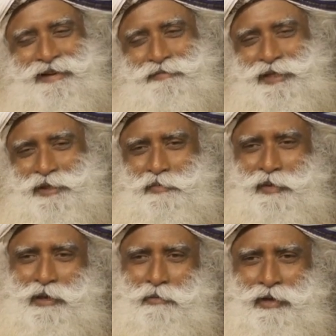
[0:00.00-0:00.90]
just
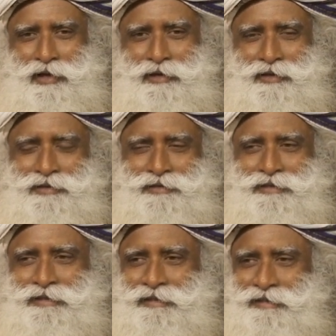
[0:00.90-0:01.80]
being mean,
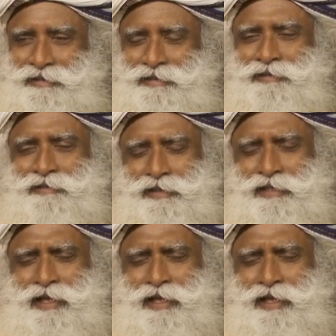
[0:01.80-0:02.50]
just like